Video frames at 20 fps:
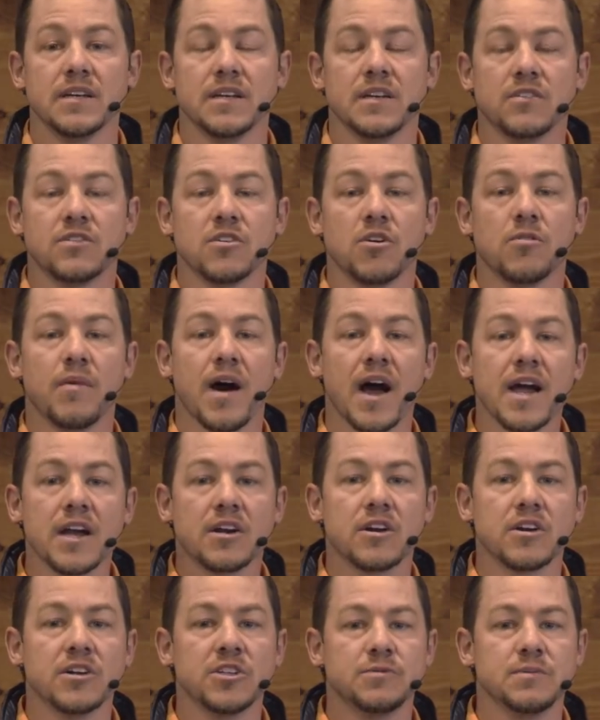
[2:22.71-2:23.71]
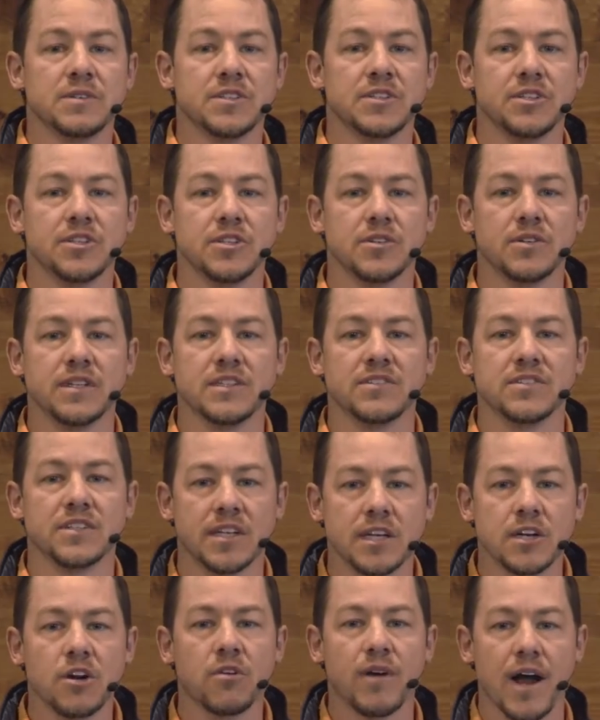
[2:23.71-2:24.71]
And so, my encouragement to you is
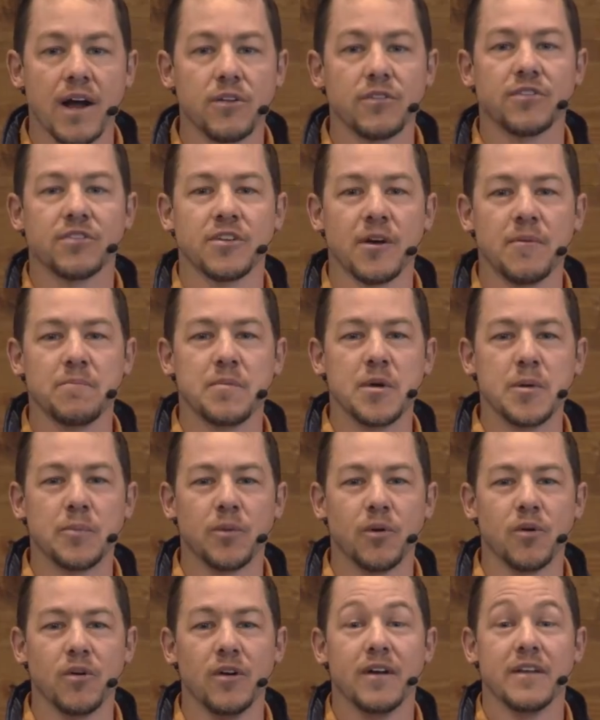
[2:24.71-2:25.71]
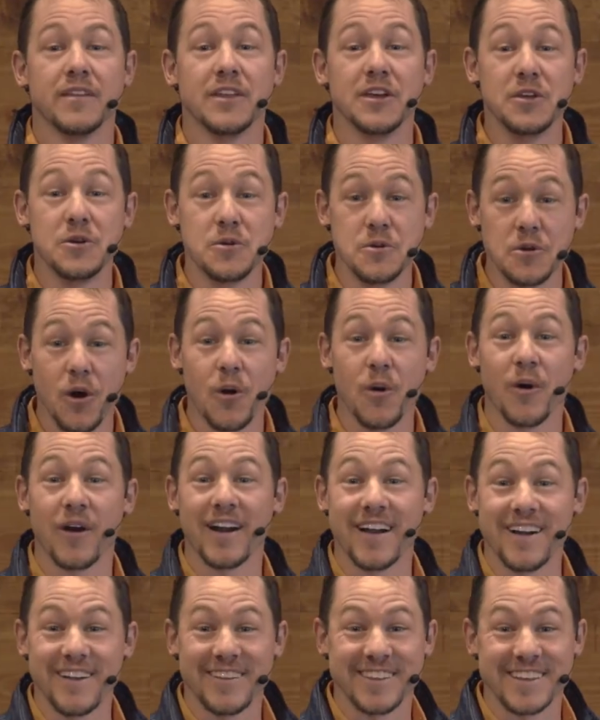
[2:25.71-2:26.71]
get around some people that you know are
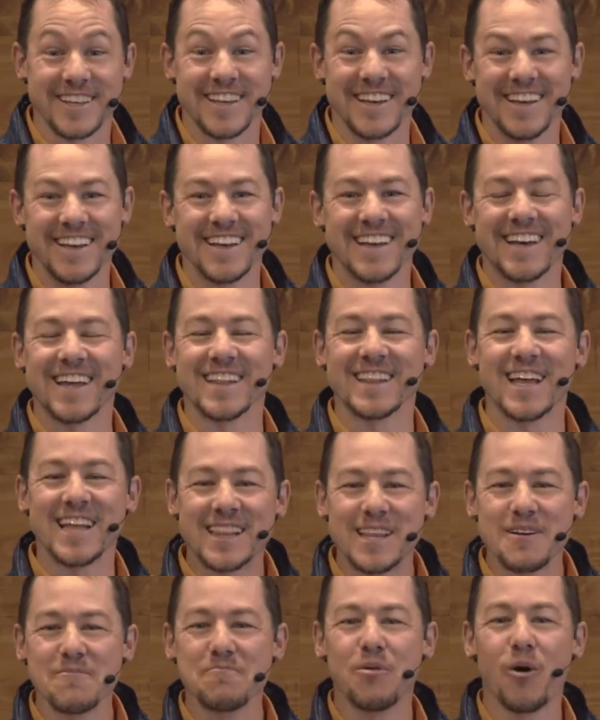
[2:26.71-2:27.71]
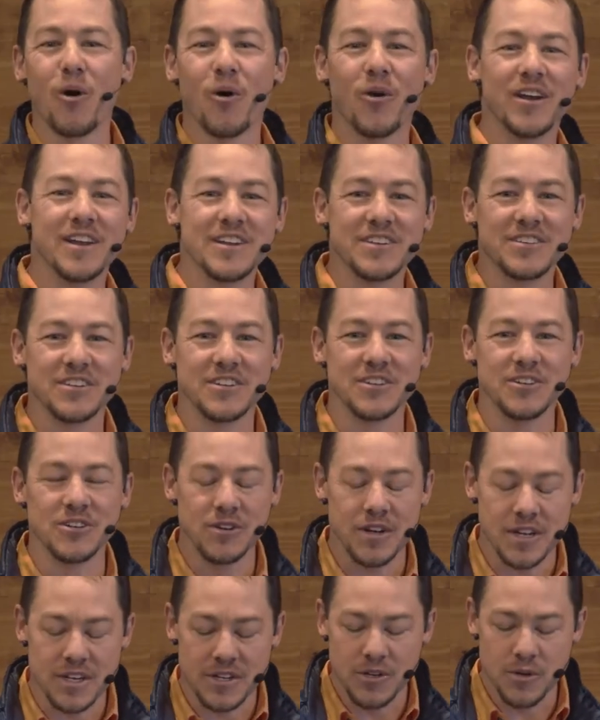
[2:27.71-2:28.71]
healthy and let them pour into
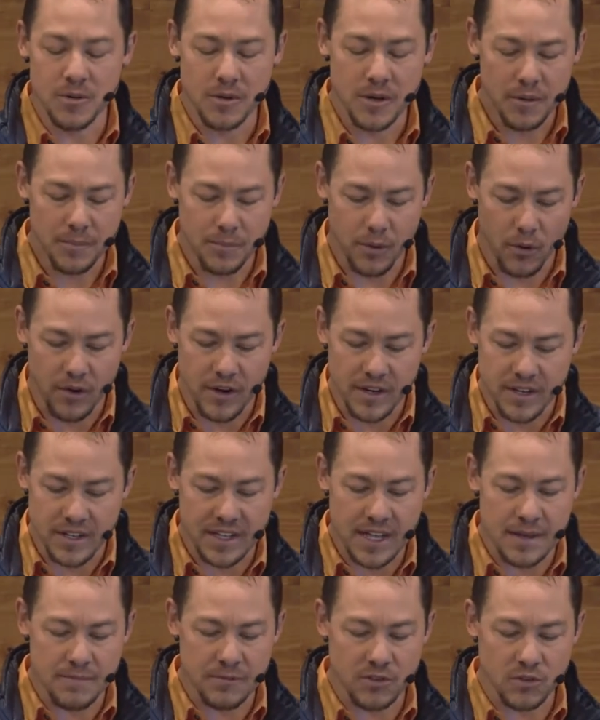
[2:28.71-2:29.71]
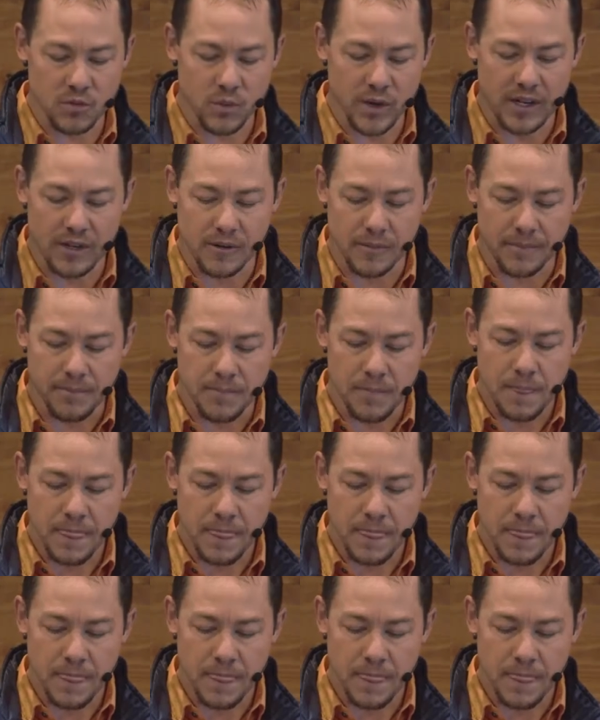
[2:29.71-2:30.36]
you and you pour into them as well.